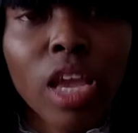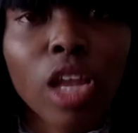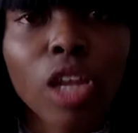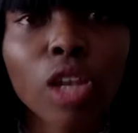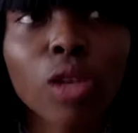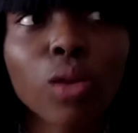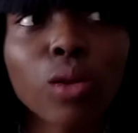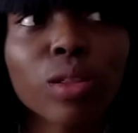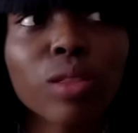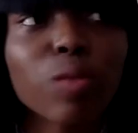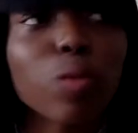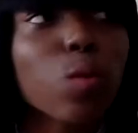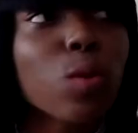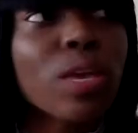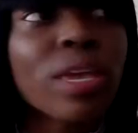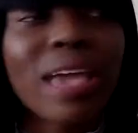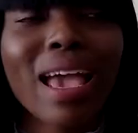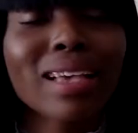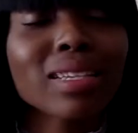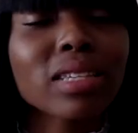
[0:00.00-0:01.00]
Look,
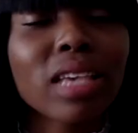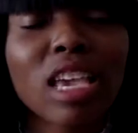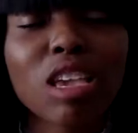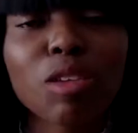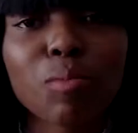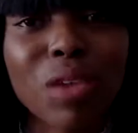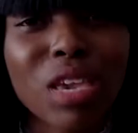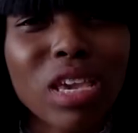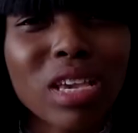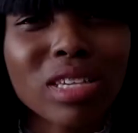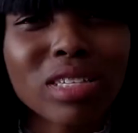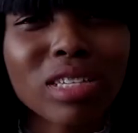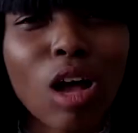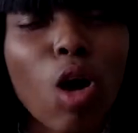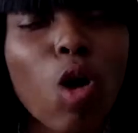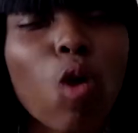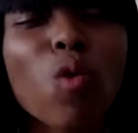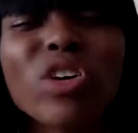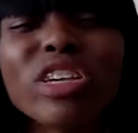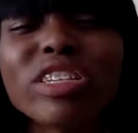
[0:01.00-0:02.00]
we as cake makers are
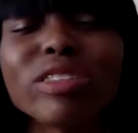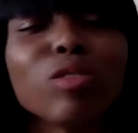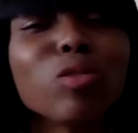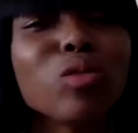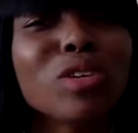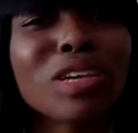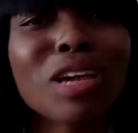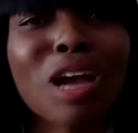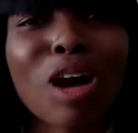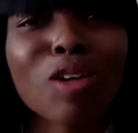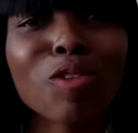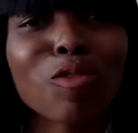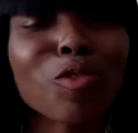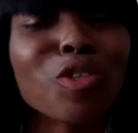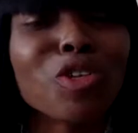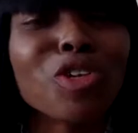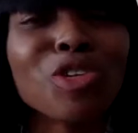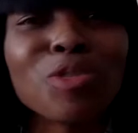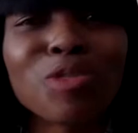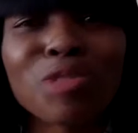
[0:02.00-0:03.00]
always looking out for
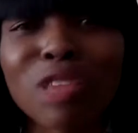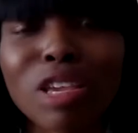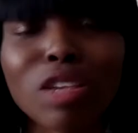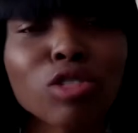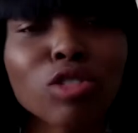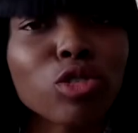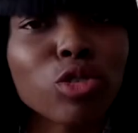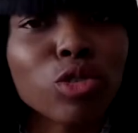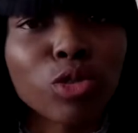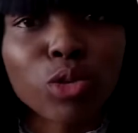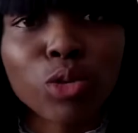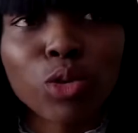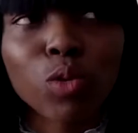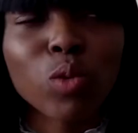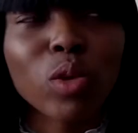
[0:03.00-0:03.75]
new things to do.